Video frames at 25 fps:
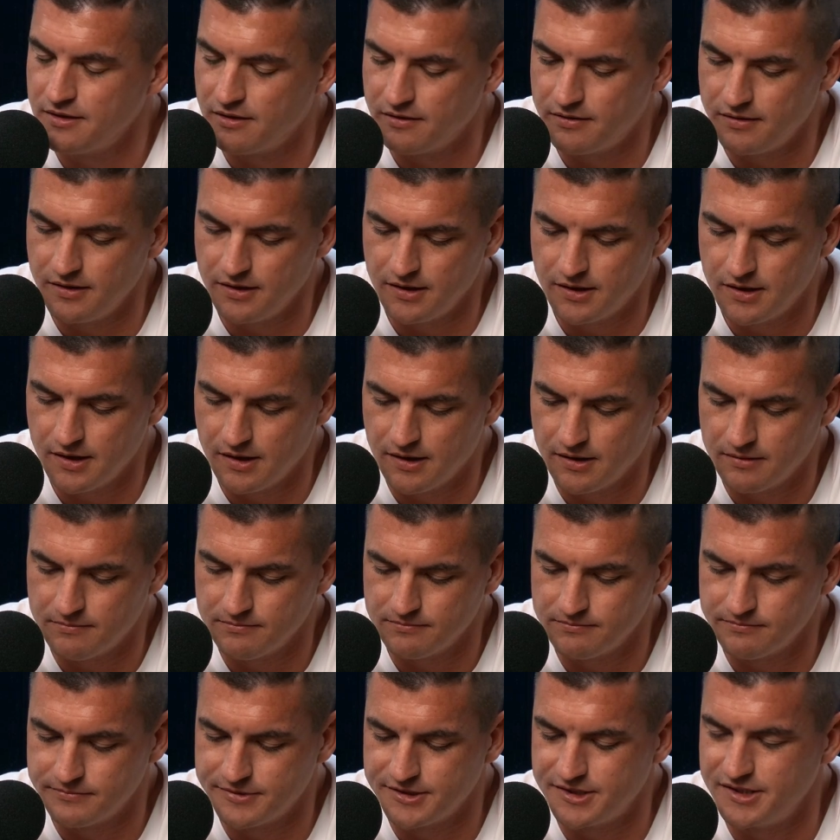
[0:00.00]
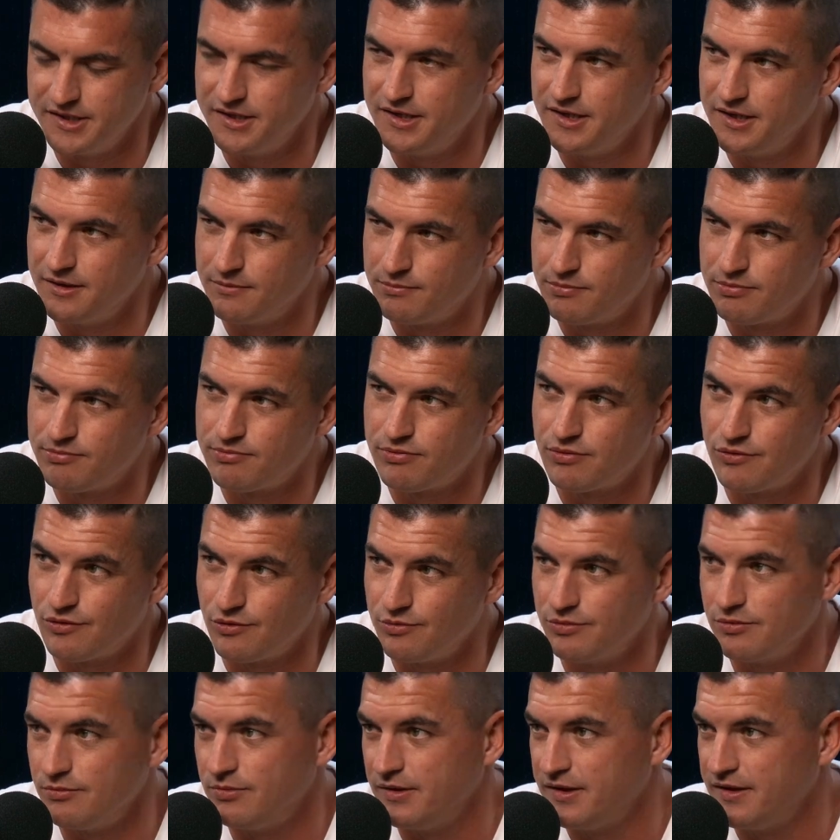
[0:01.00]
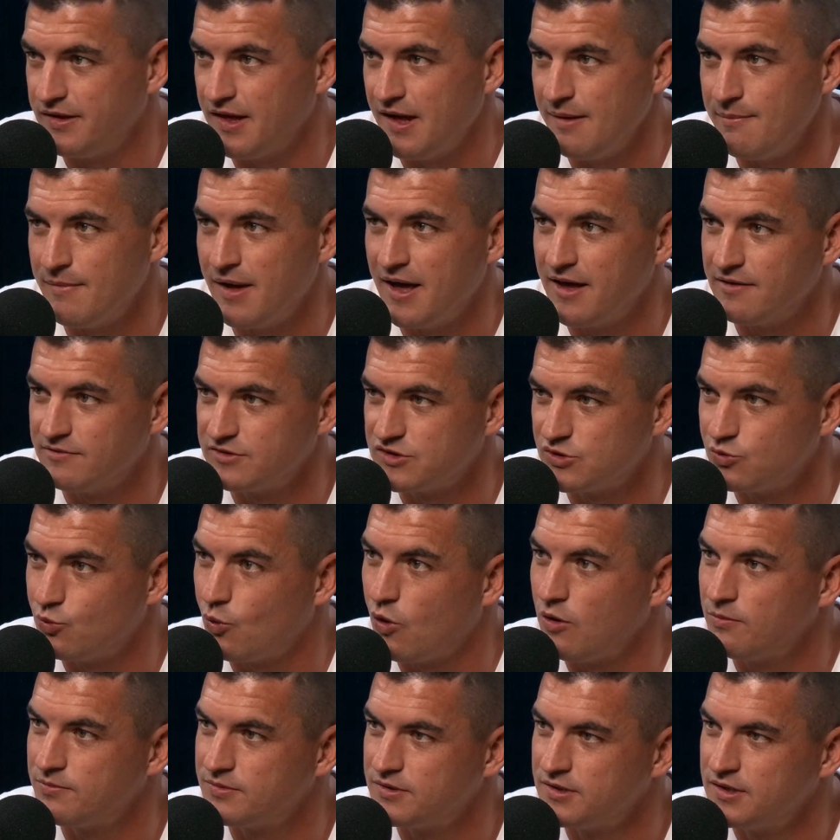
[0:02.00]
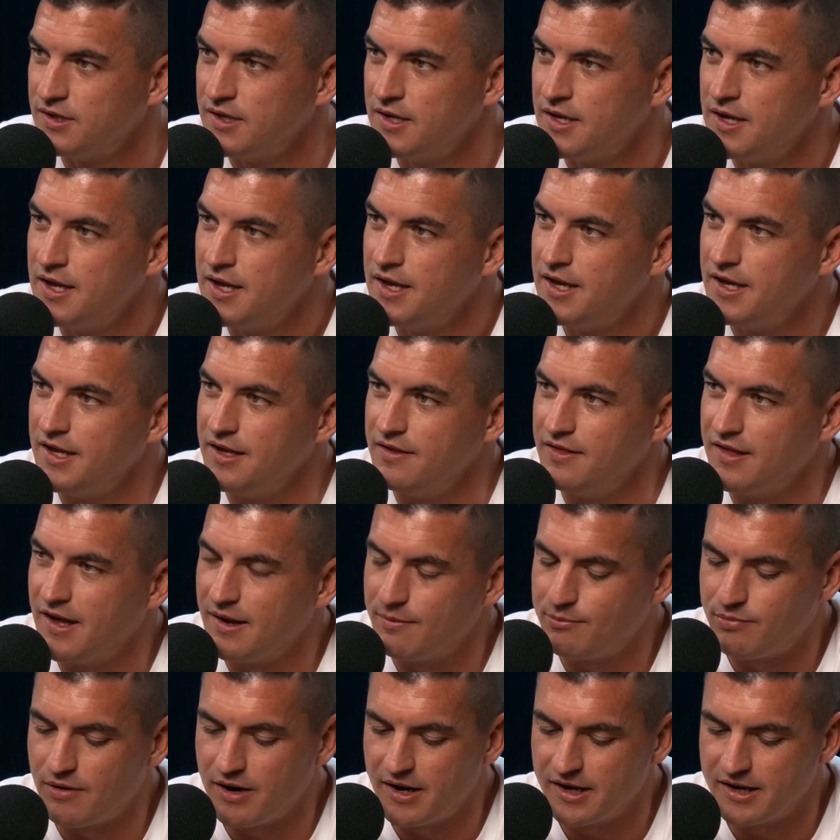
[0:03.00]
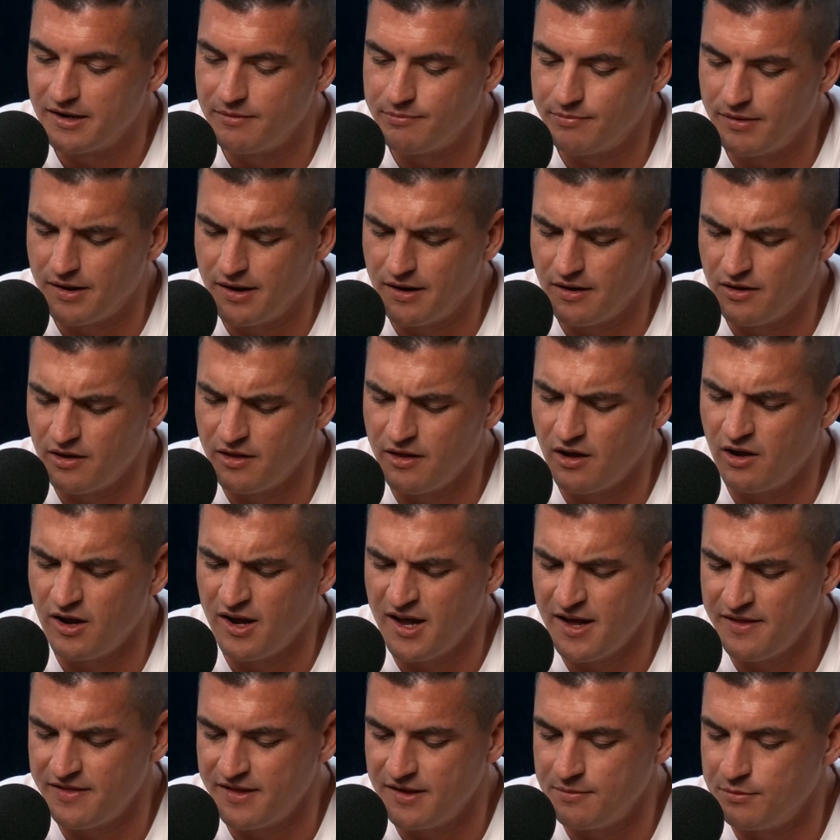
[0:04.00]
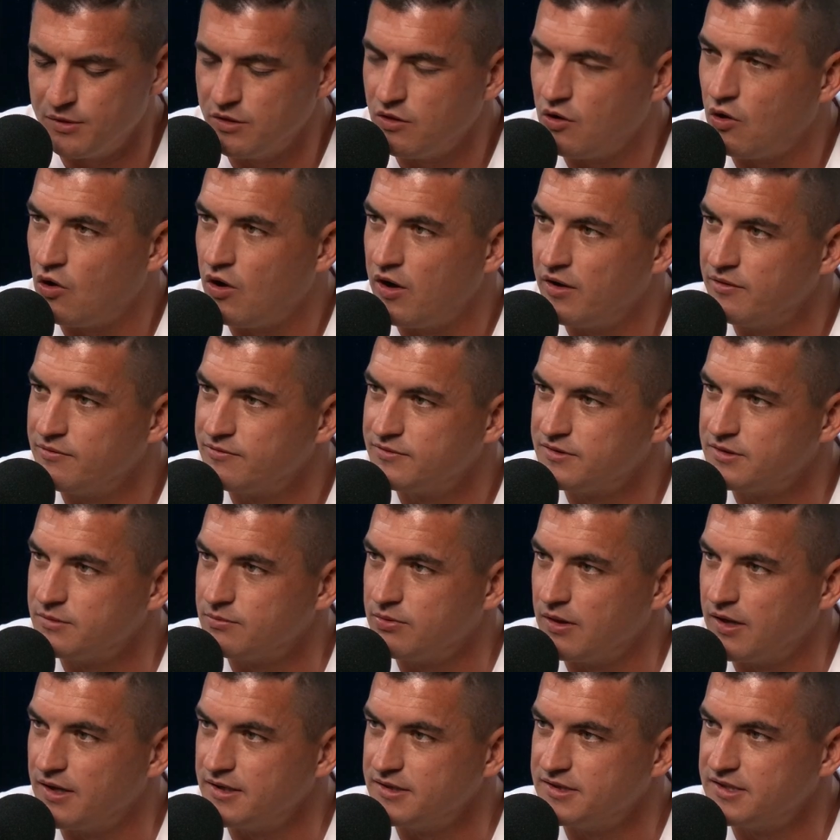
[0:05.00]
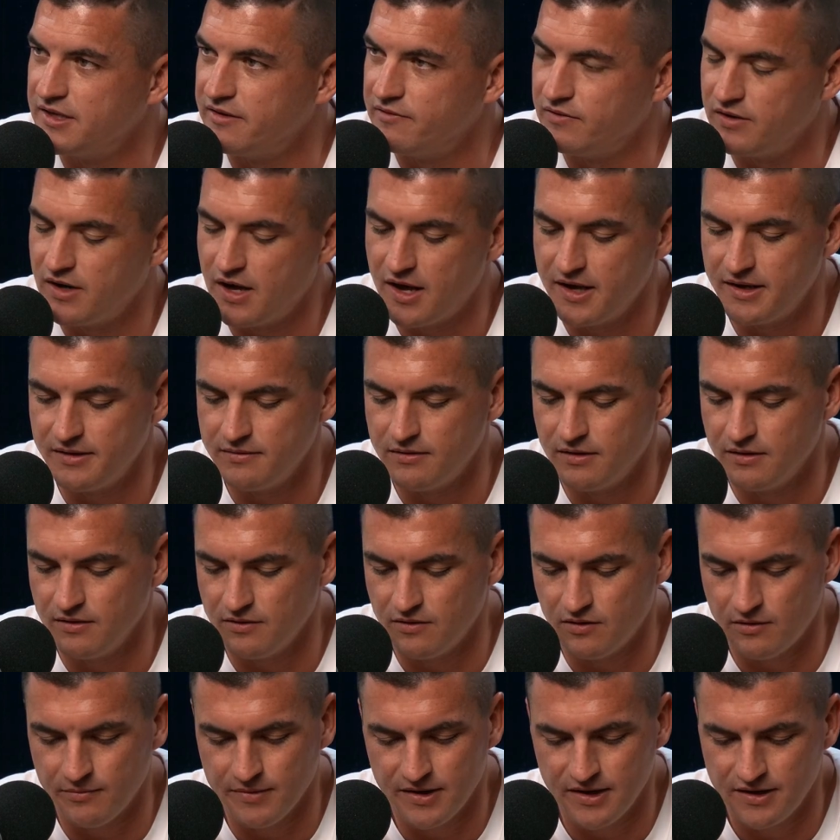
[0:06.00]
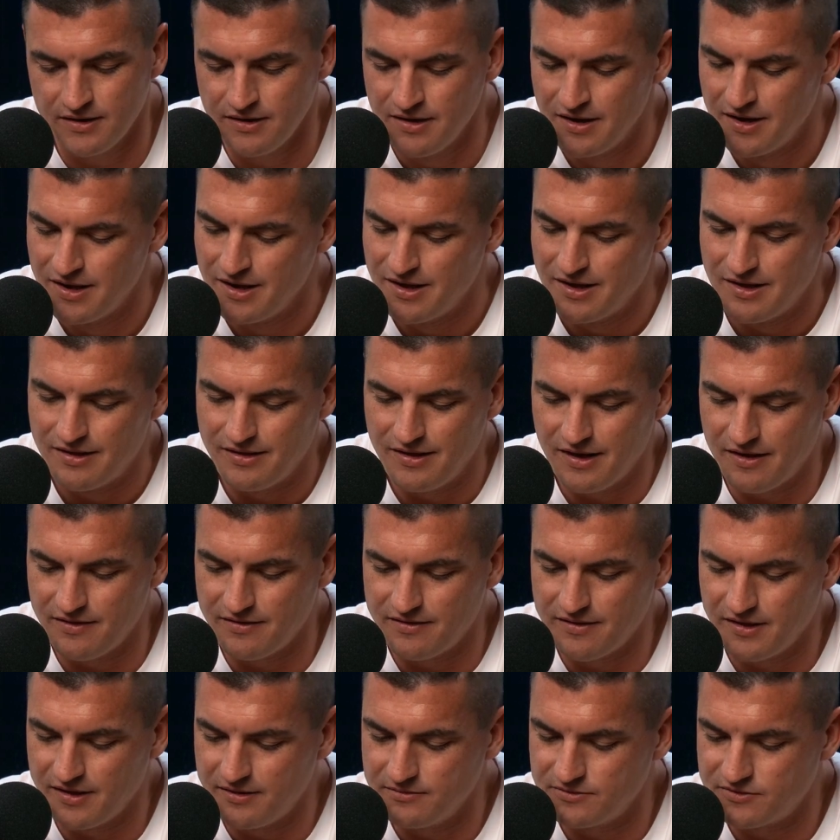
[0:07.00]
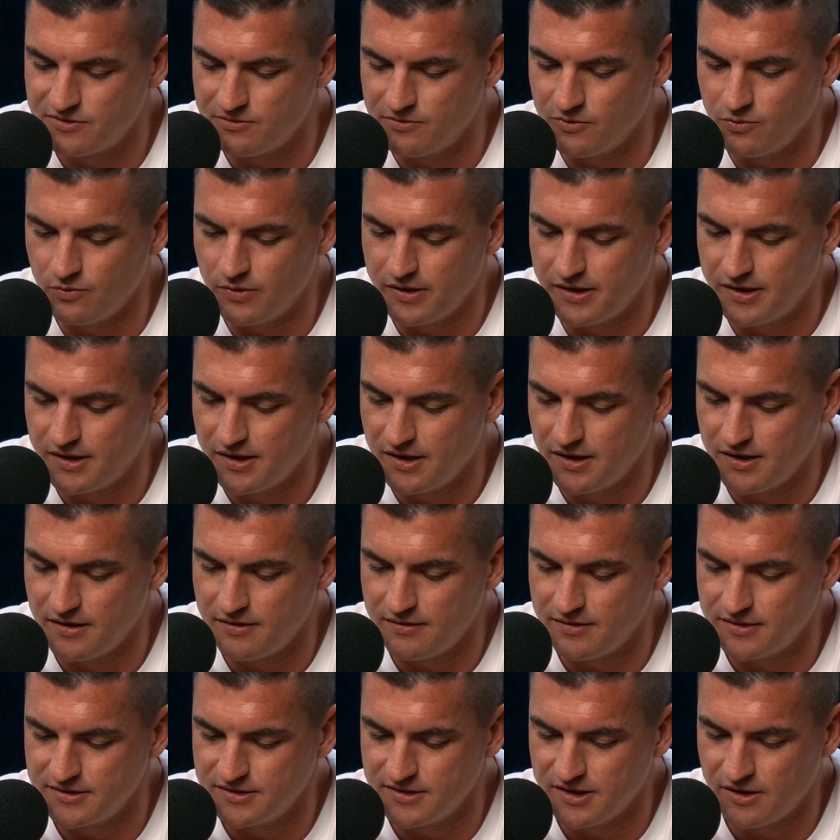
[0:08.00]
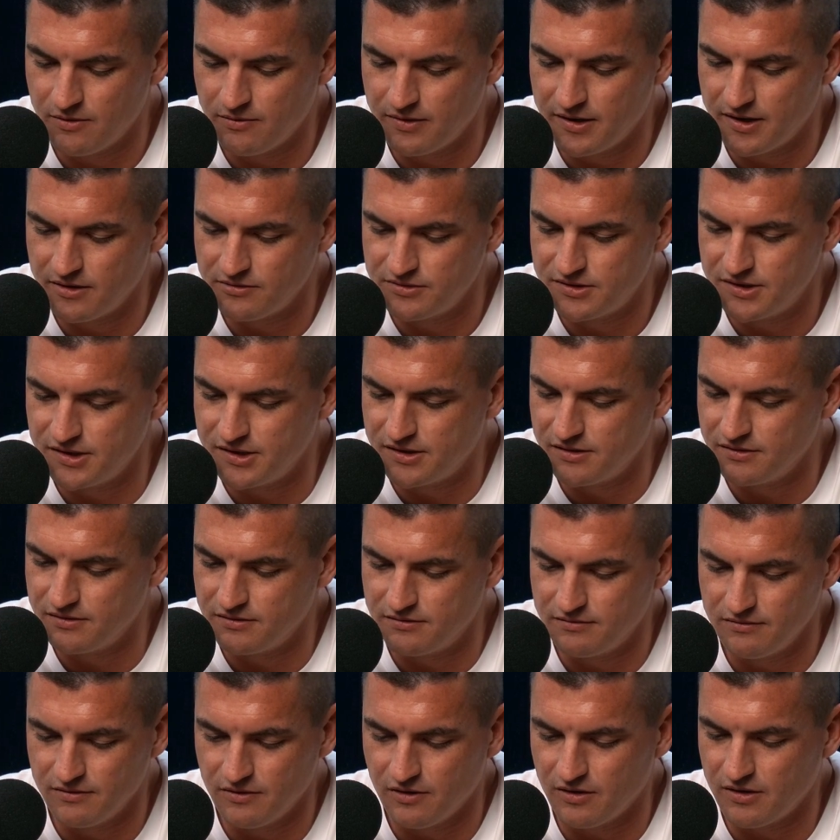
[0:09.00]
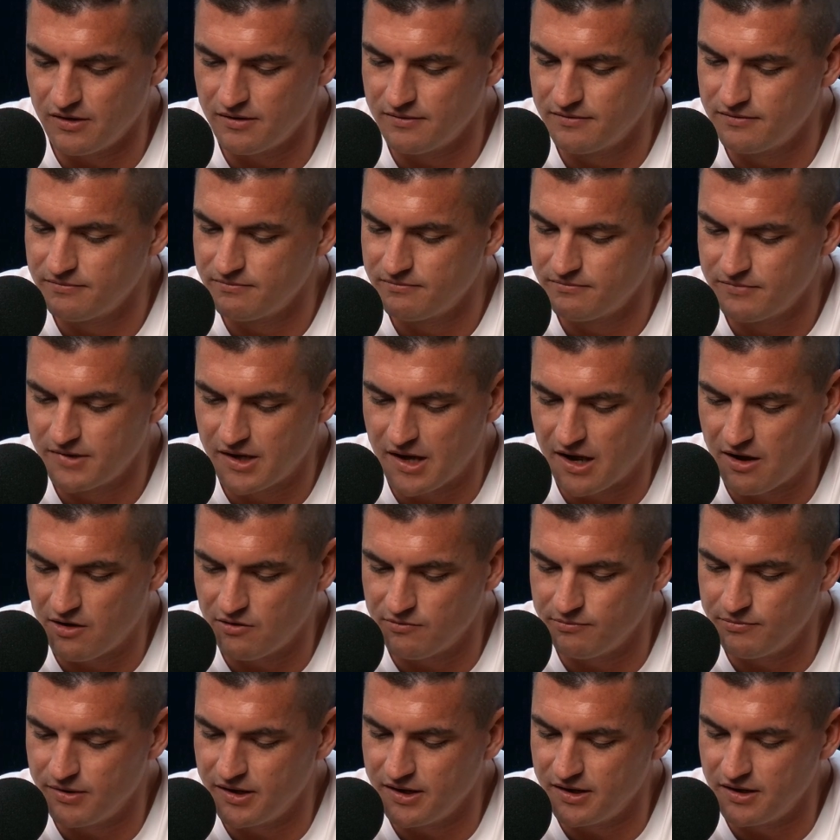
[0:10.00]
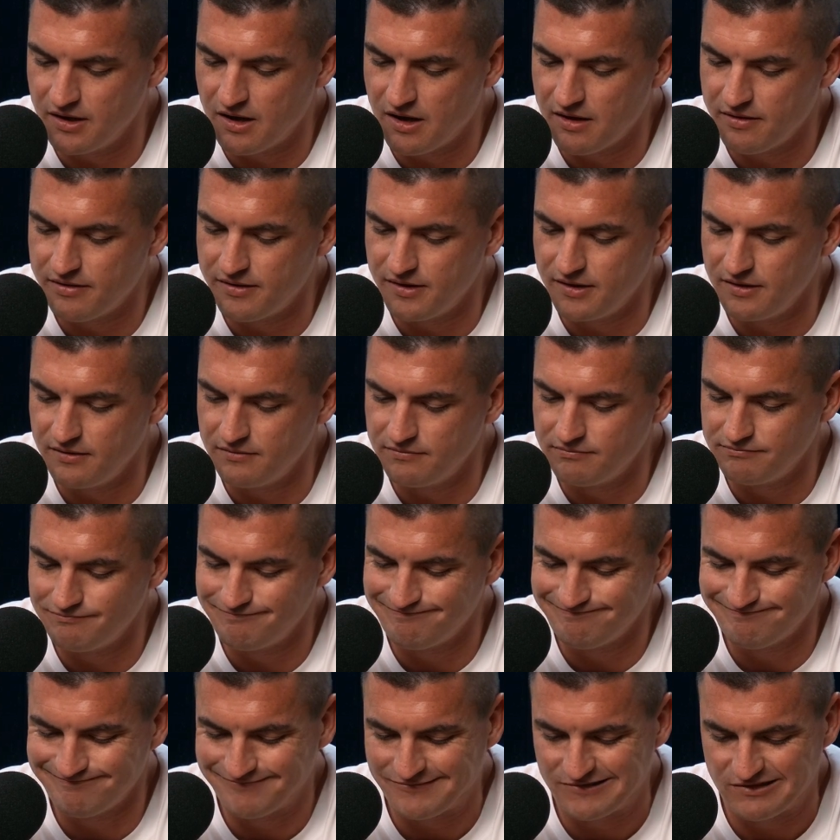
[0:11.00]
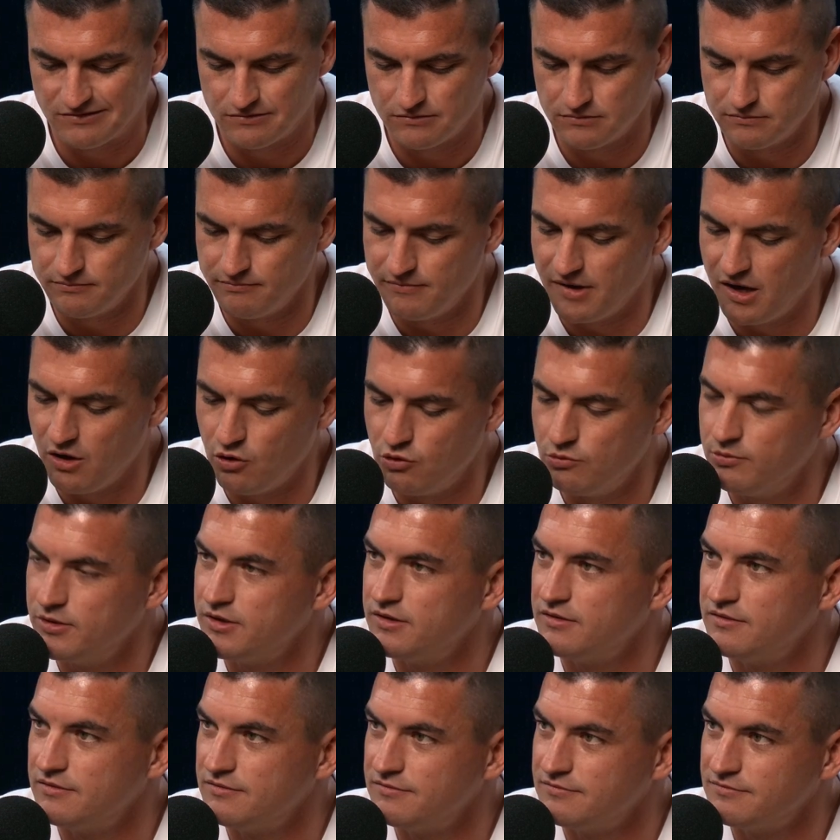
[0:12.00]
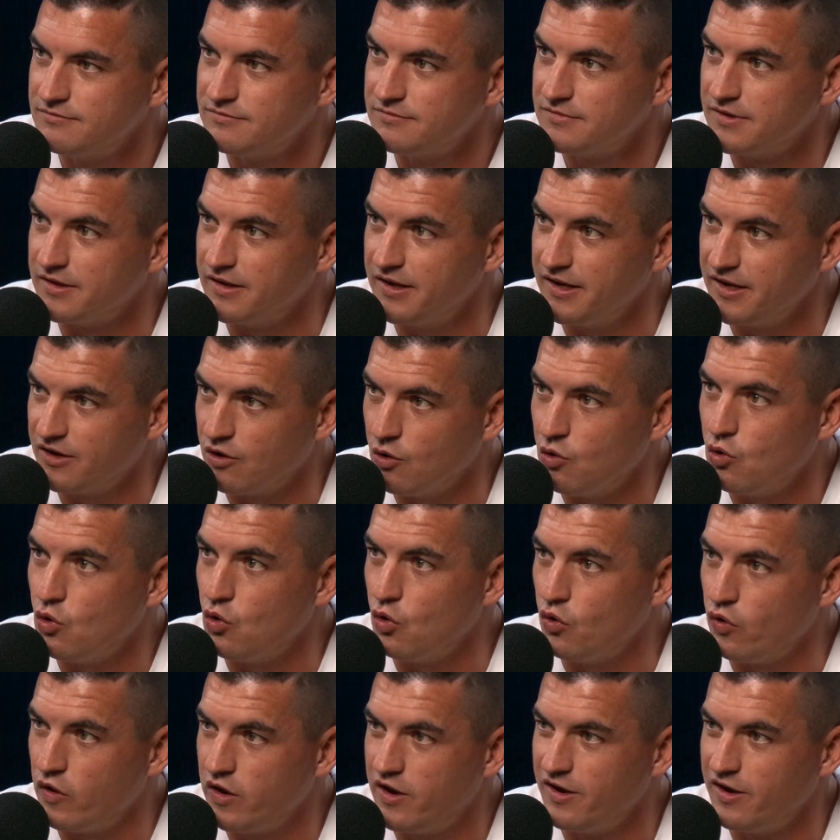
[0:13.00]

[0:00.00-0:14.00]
I think Sydney they may have swapped in that bracket, but I had them alive to play 7-8. I mean, the other teams from the weekend, there's no one else you could, like Carlton beat nothing. Melbourne, they're gone.